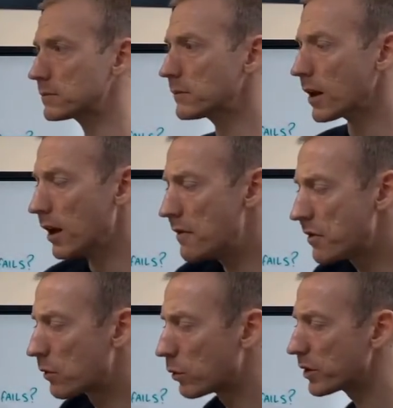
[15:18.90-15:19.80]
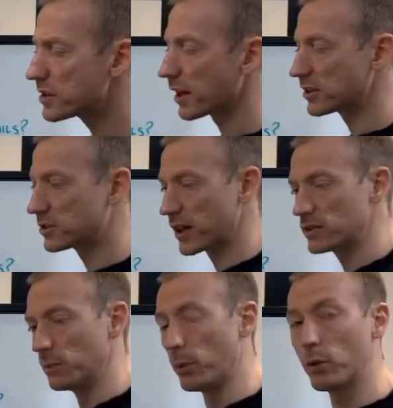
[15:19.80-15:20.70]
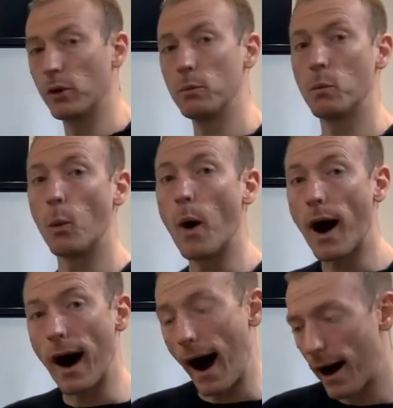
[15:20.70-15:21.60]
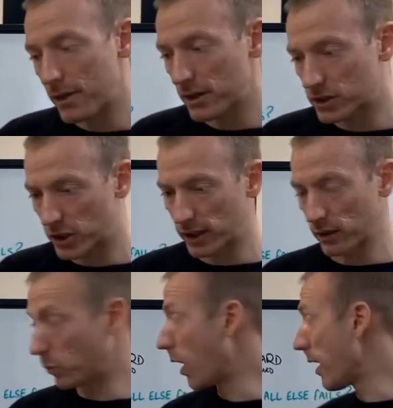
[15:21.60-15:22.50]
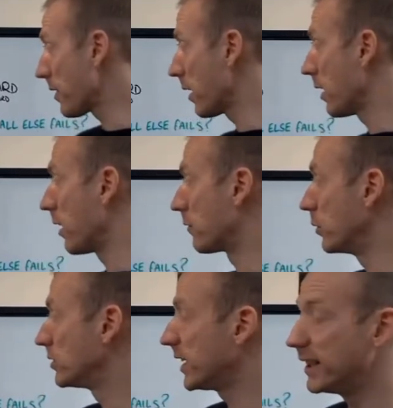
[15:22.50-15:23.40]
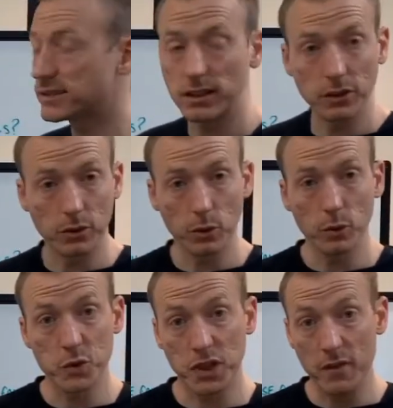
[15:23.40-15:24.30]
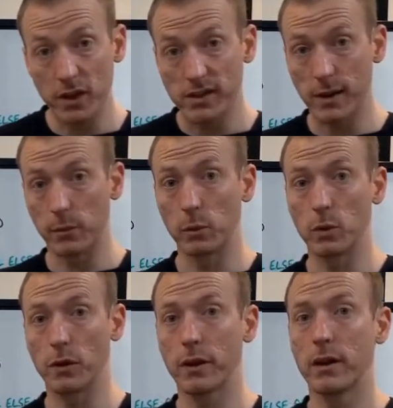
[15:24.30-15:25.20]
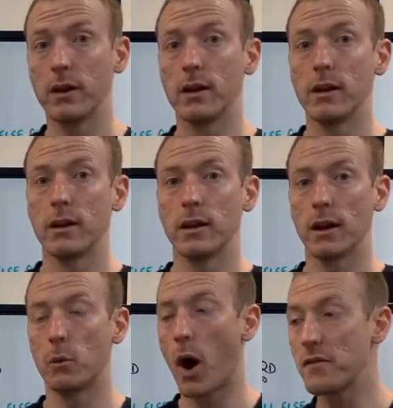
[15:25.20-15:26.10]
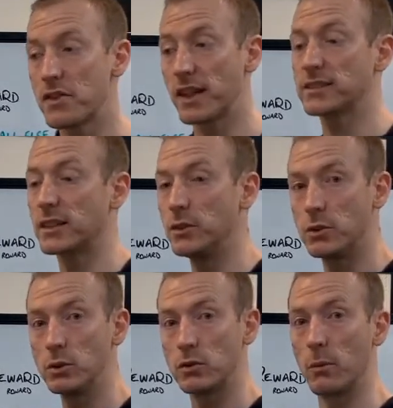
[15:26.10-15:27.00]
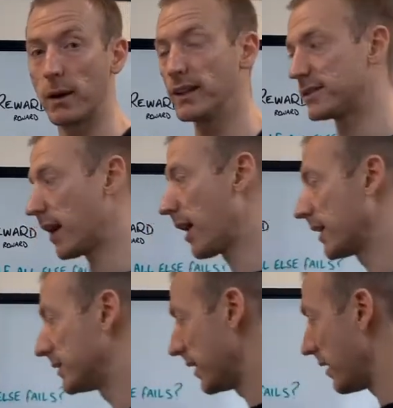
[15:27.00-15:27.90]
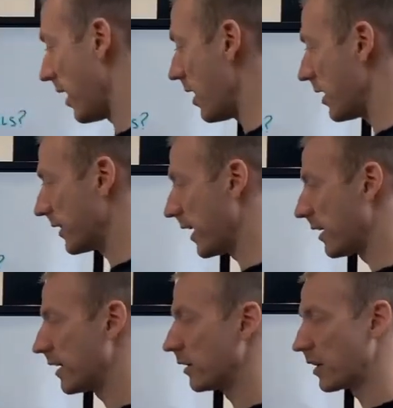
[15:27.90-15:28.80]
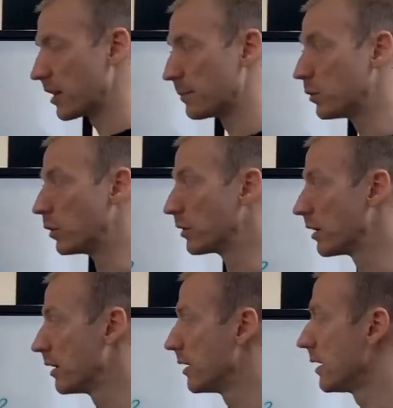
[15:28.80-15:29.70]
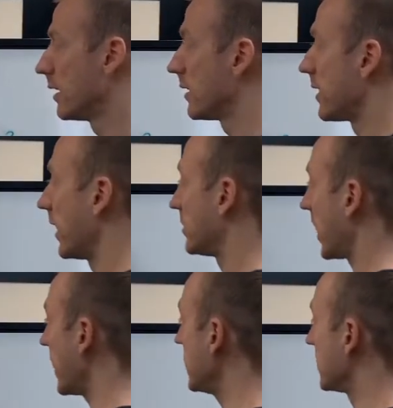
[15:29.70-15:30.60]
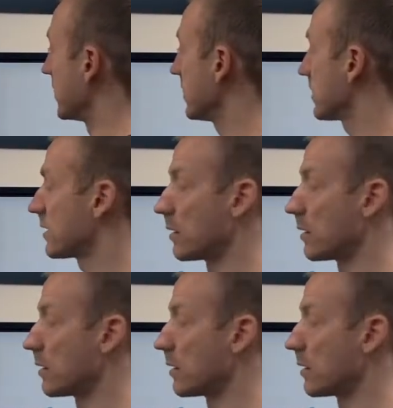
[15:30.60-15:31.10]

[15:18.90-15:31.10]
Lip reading: If your reward is like stress or boredom, what other routines can you do which give you the same reward? Yeah, what other things can you do to replace that? Like I said earlier down here on the other board, that changes the